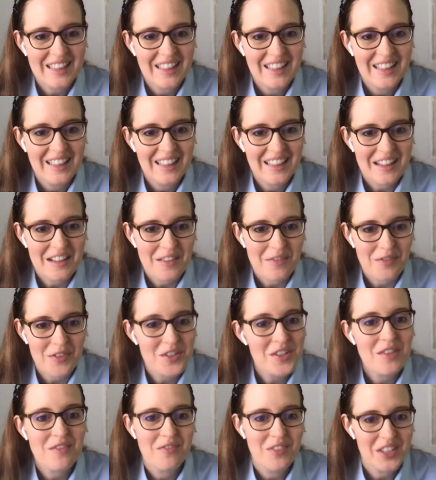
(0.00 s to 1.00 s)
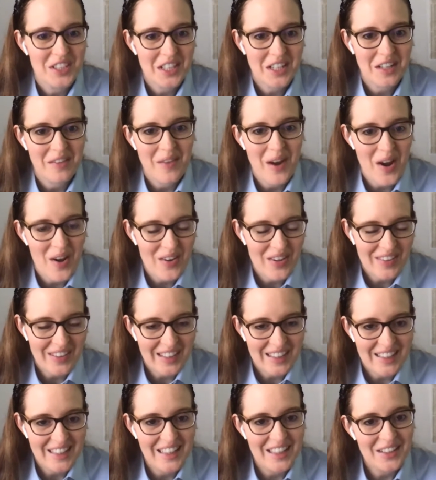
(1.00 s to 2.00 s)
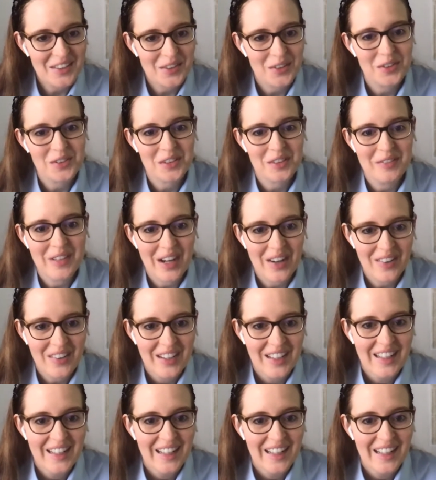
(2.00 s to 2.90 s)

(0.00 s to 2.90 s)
then like first the fish come out, right, and then the turtles come out,